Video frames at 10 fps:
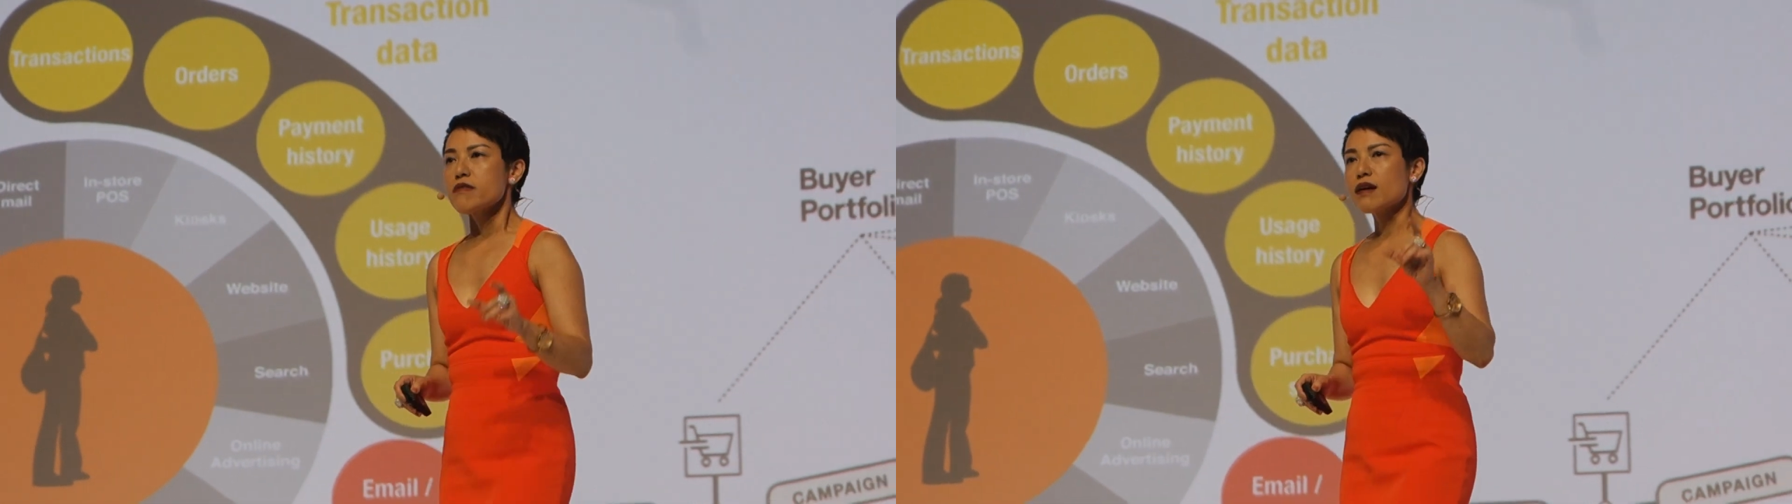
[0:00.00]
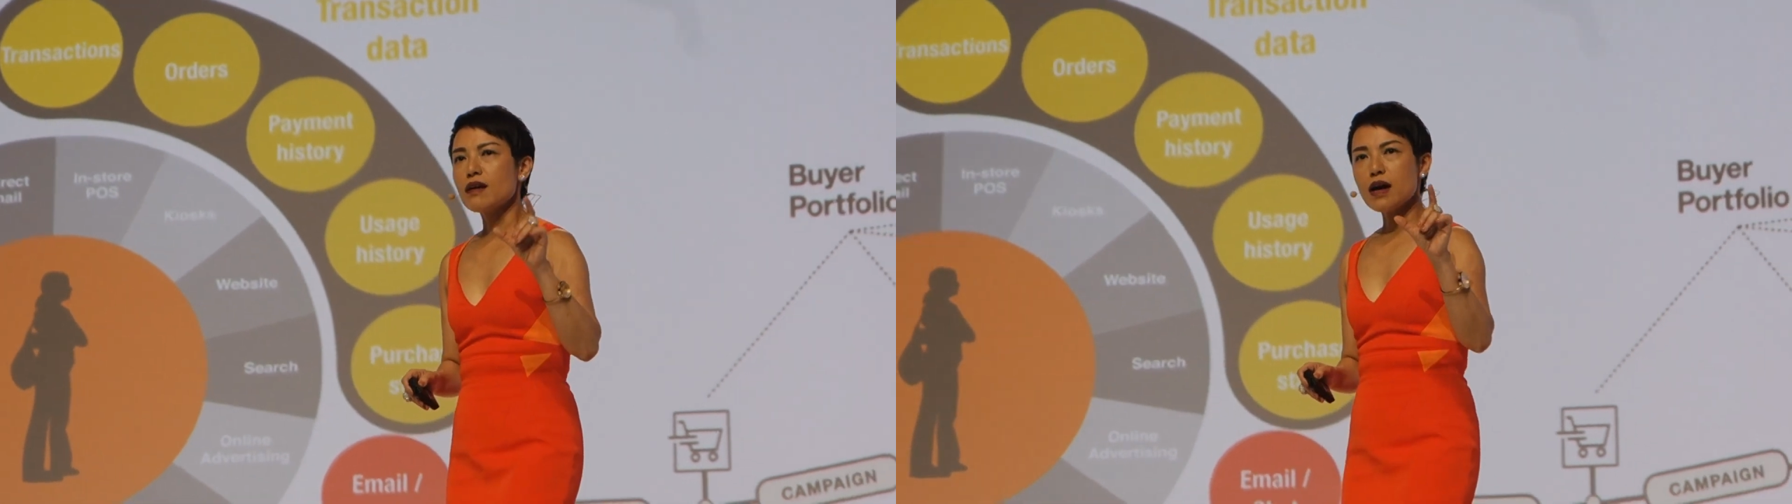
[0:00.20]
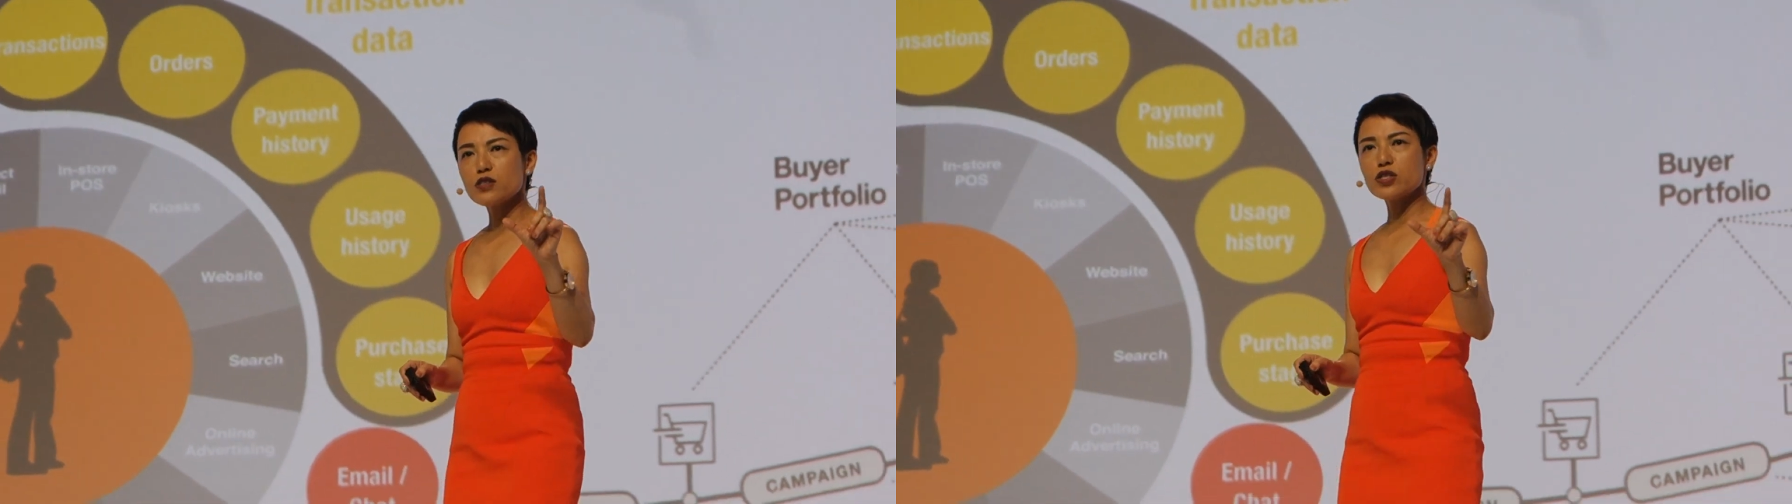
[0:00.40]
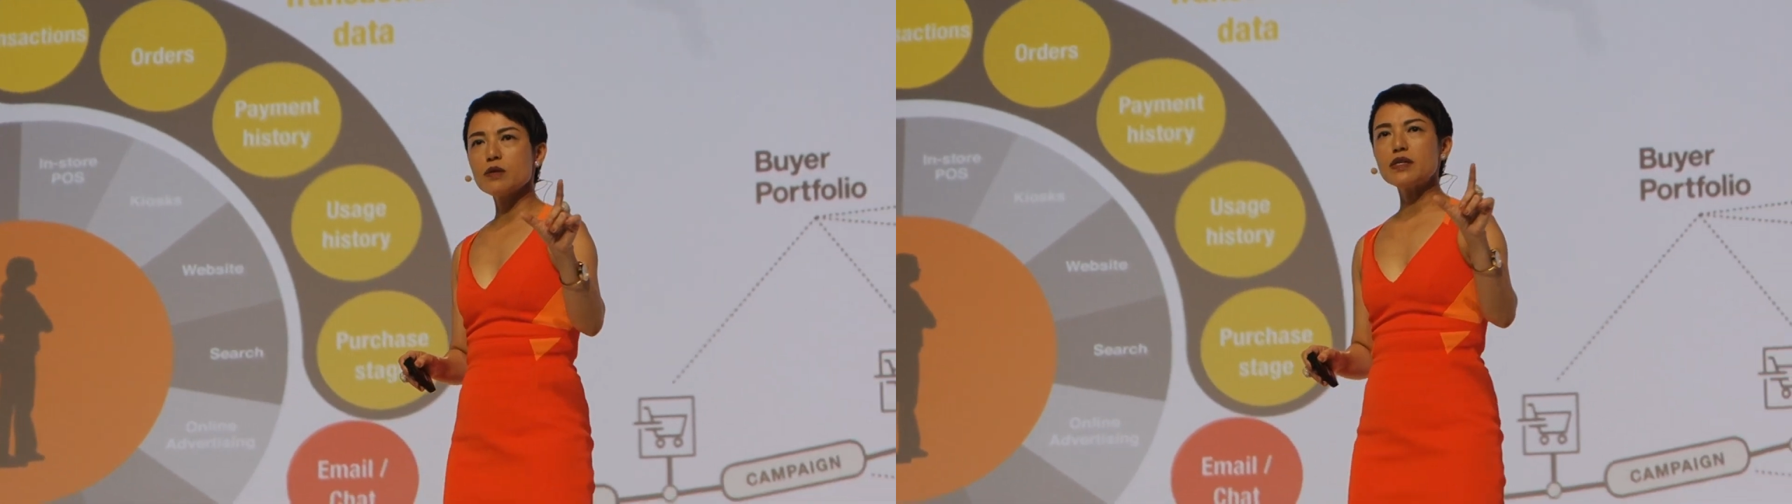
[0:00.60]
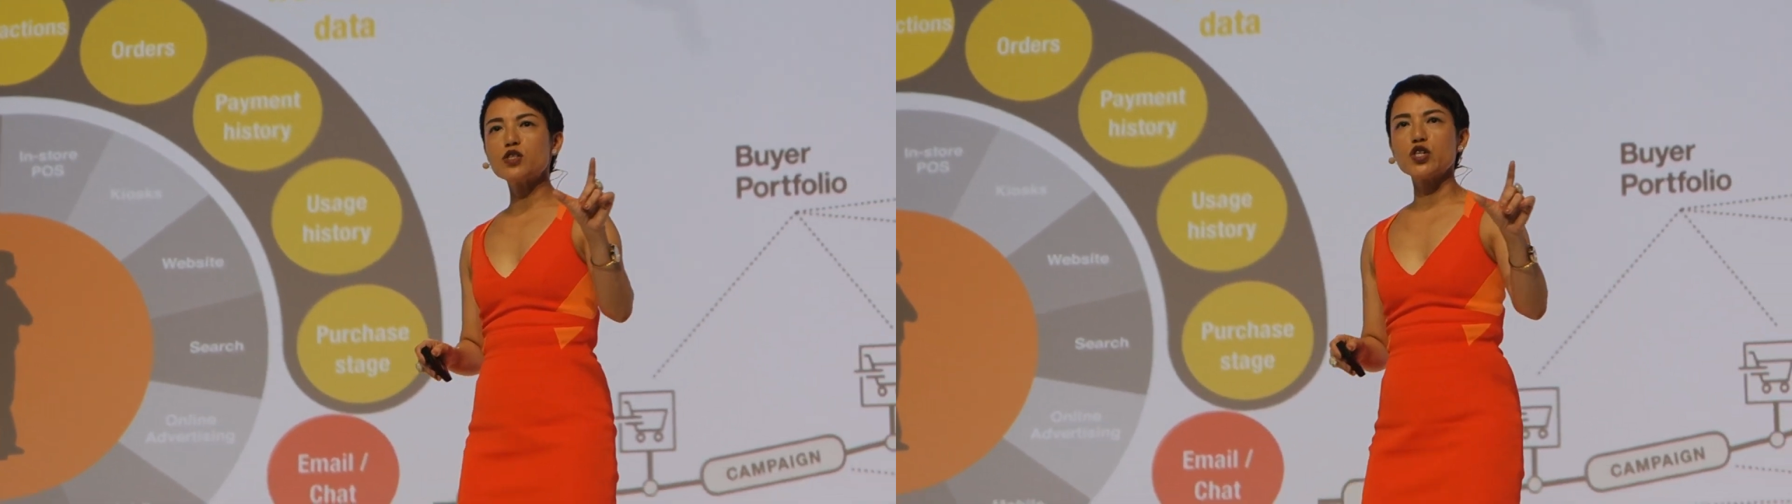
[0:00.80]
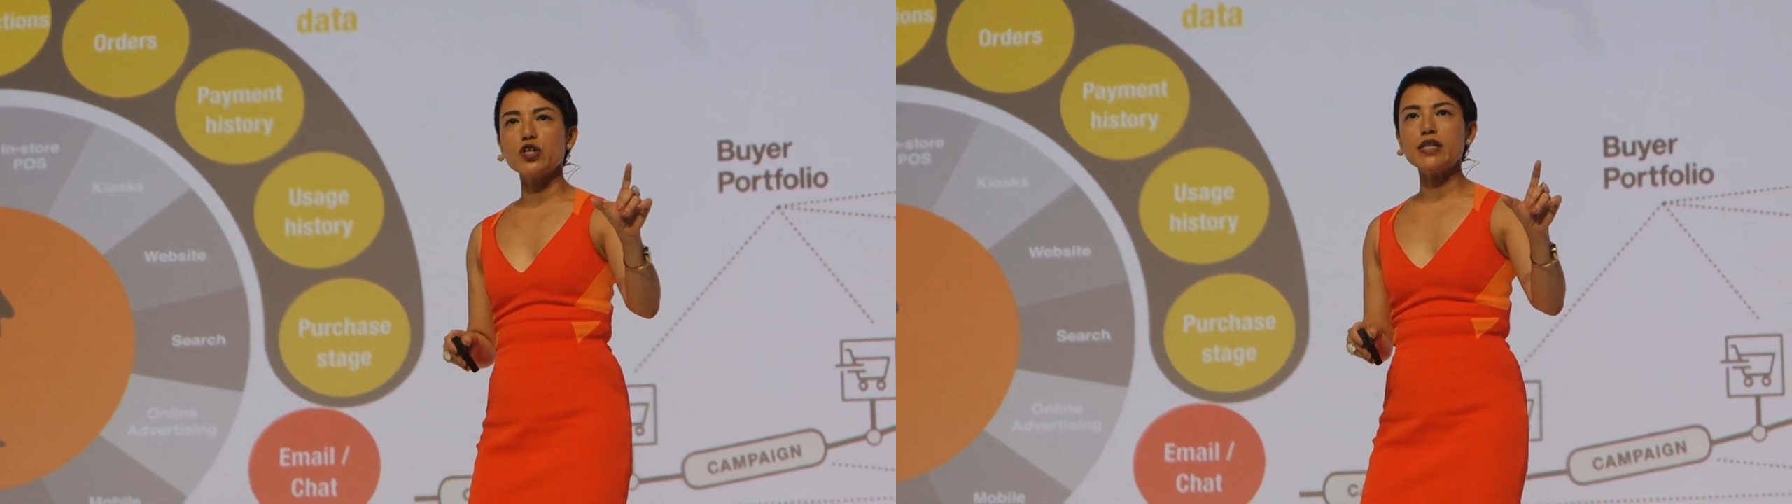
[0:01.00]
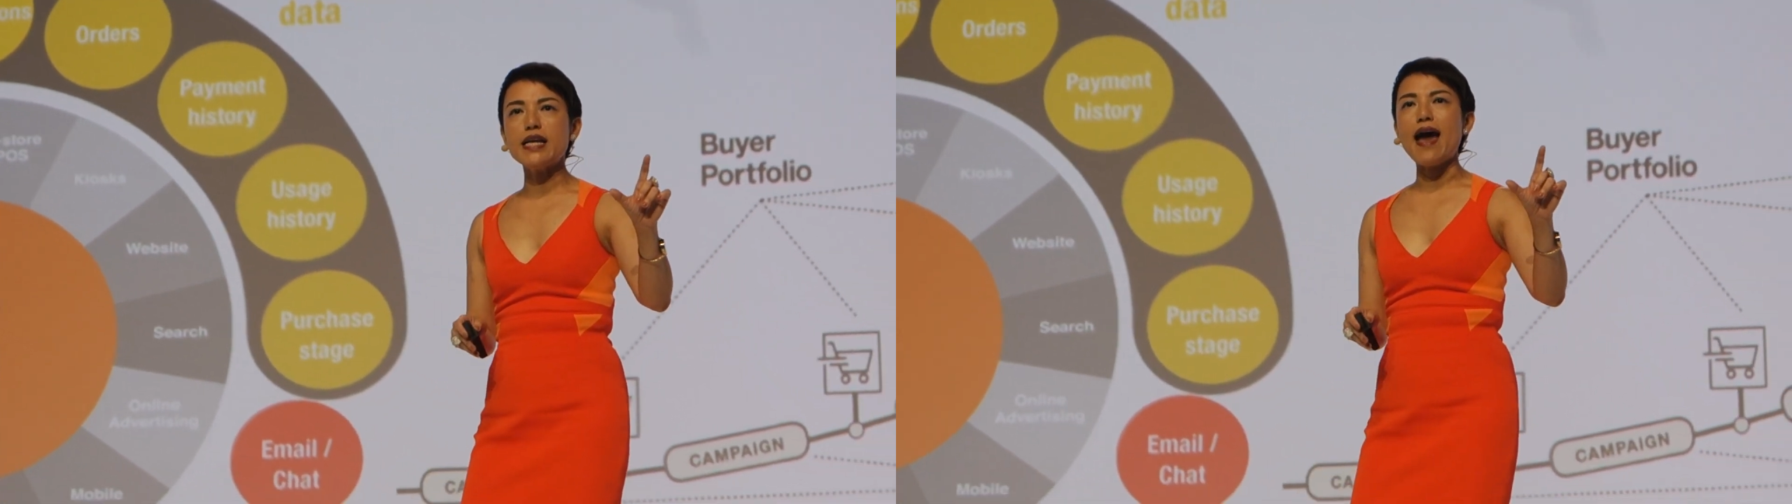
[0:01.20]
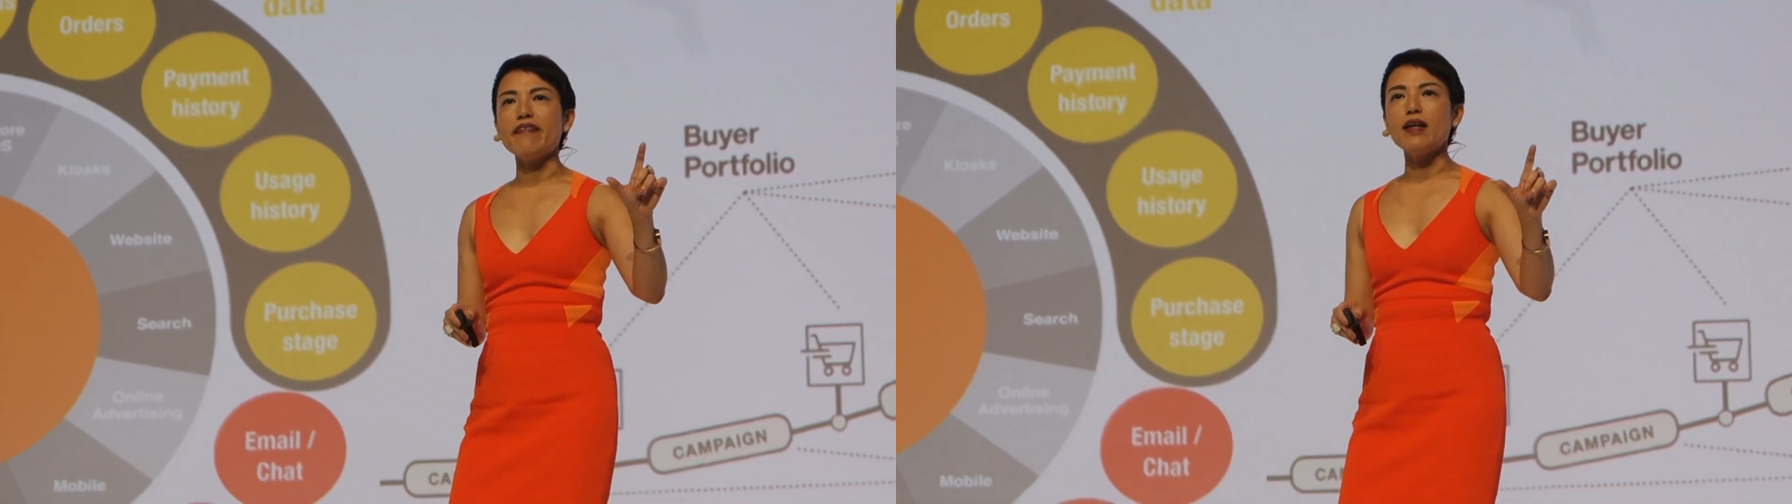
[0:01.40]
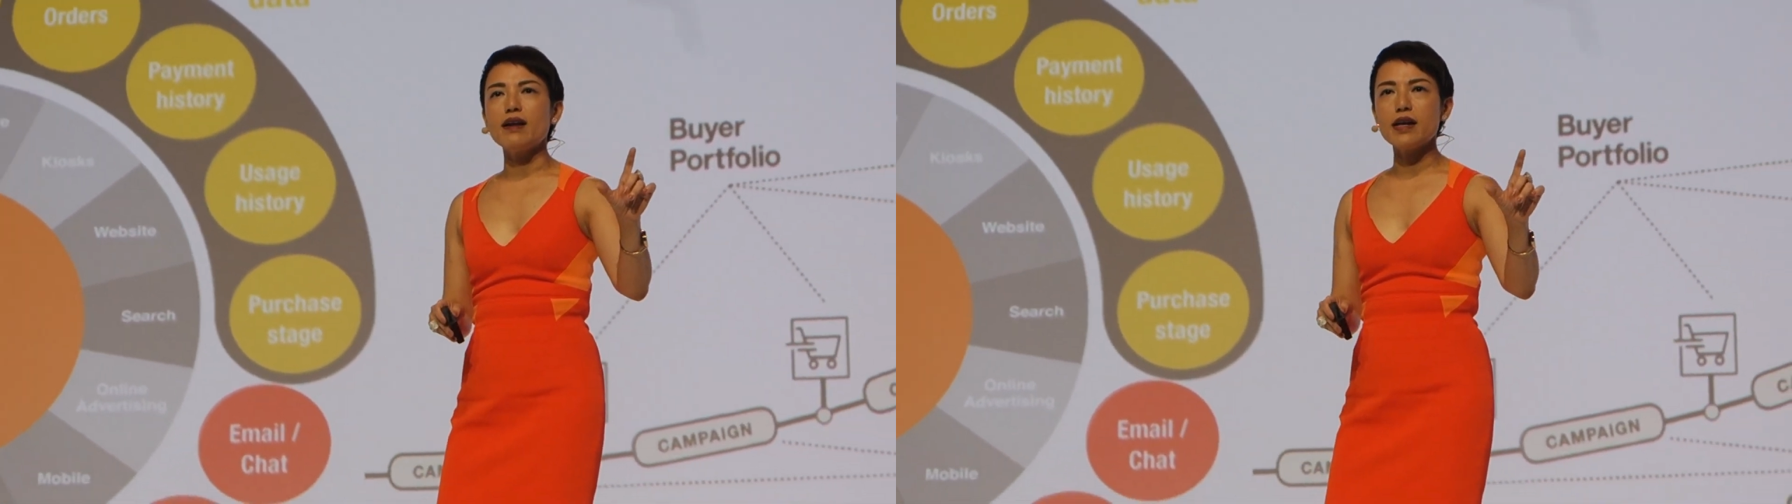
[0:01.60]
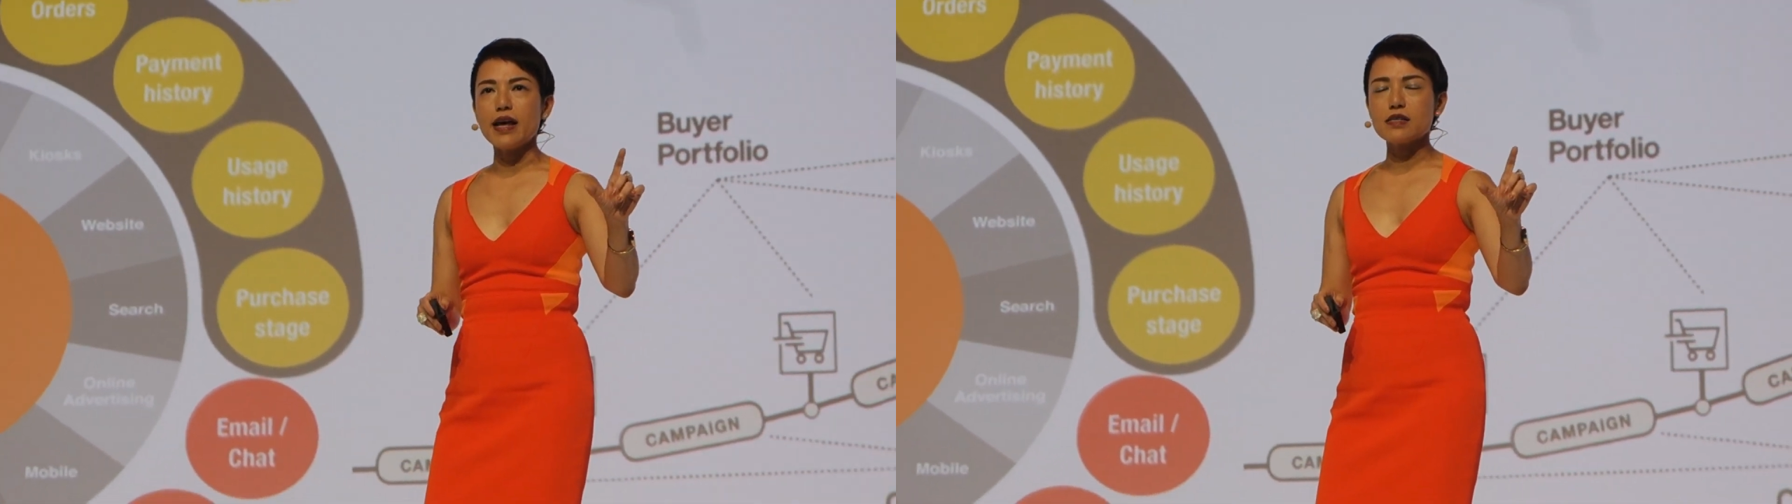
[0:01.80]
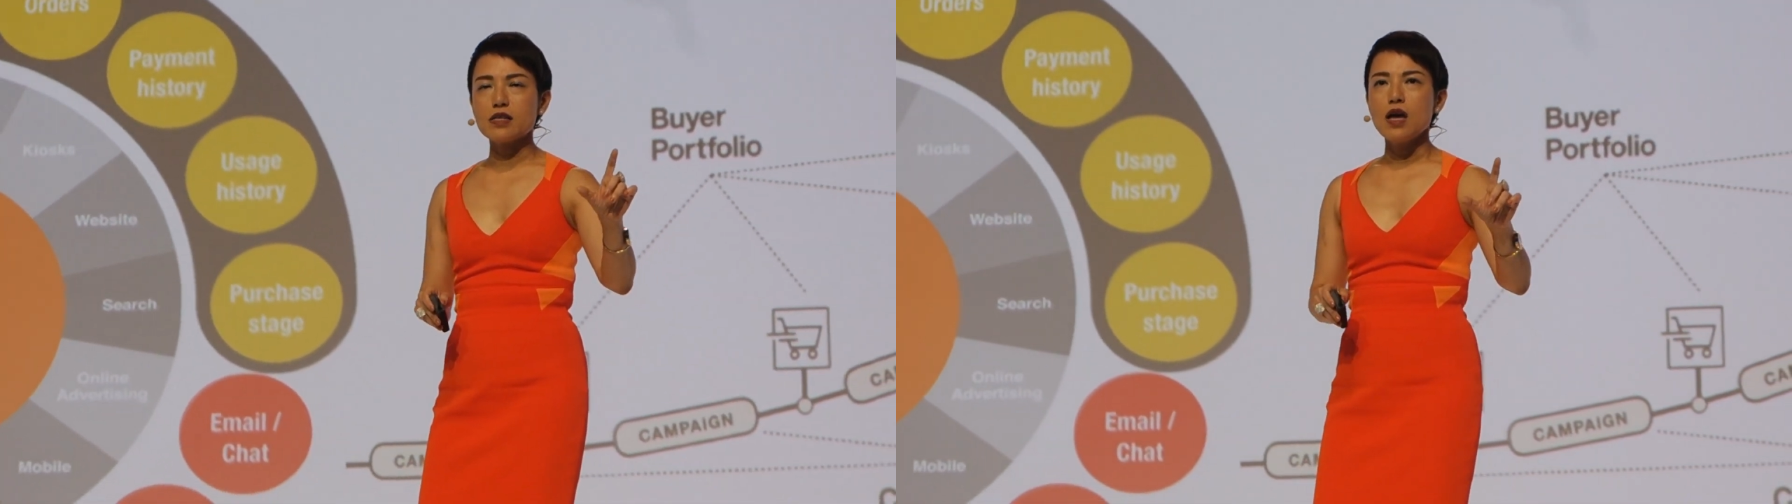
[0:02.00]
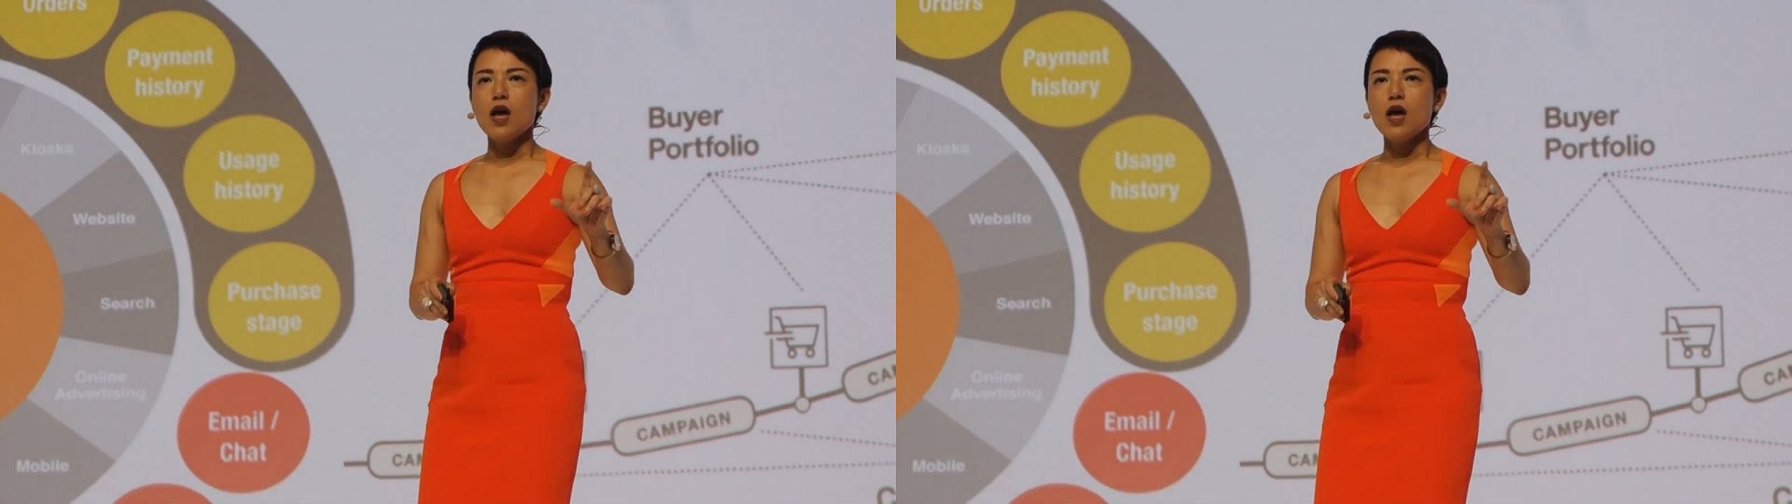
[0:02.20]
the customer journey analytics